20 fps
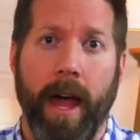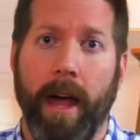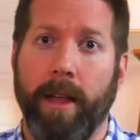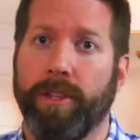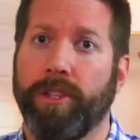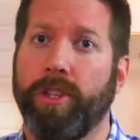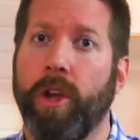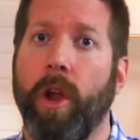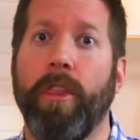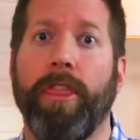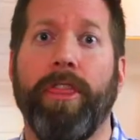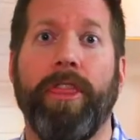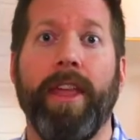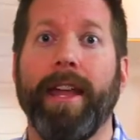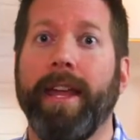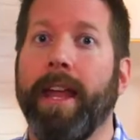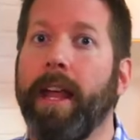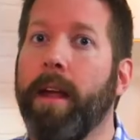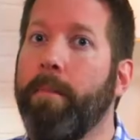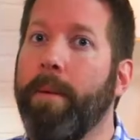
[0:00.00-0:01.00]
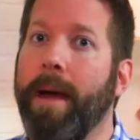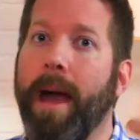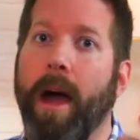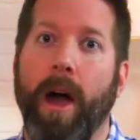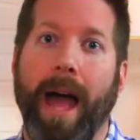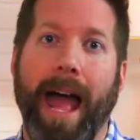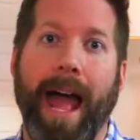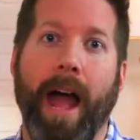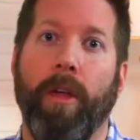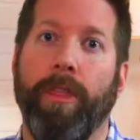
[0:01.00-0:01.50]
Start thinking
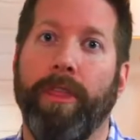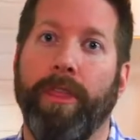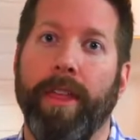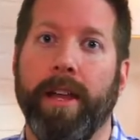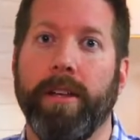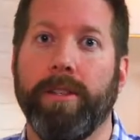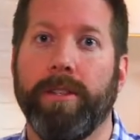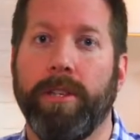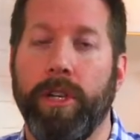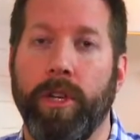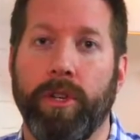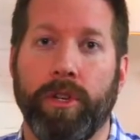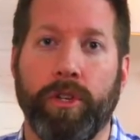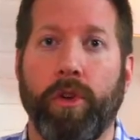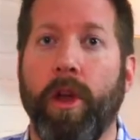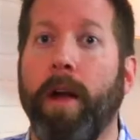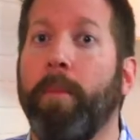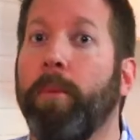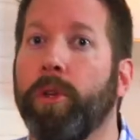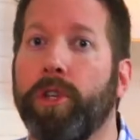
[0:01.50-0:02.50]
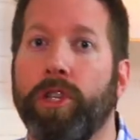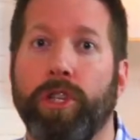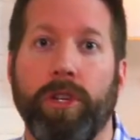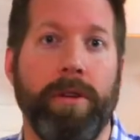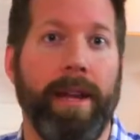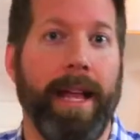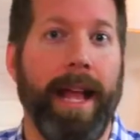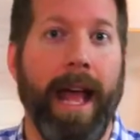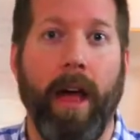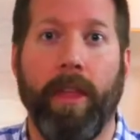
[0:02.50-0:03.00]
about how things,
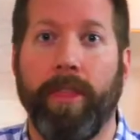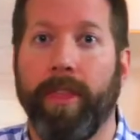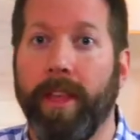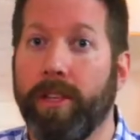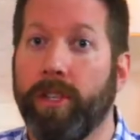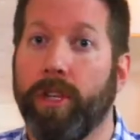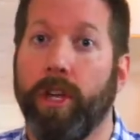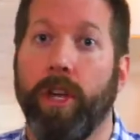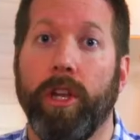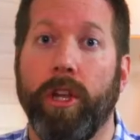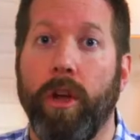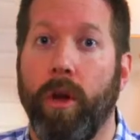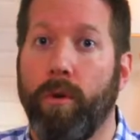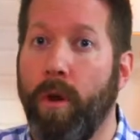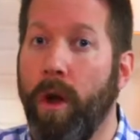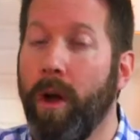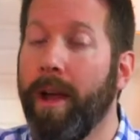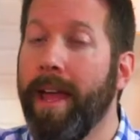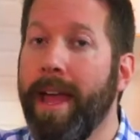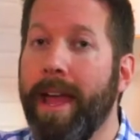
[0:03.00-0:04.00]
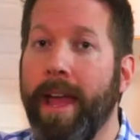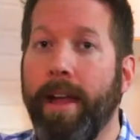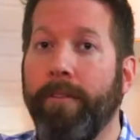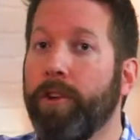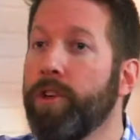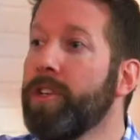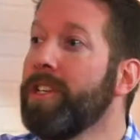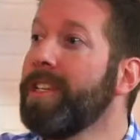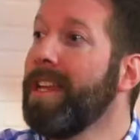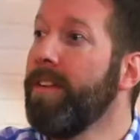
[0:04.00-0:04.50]
troubleshooting how things could go wrong. If
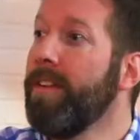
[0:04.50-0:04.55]
you're just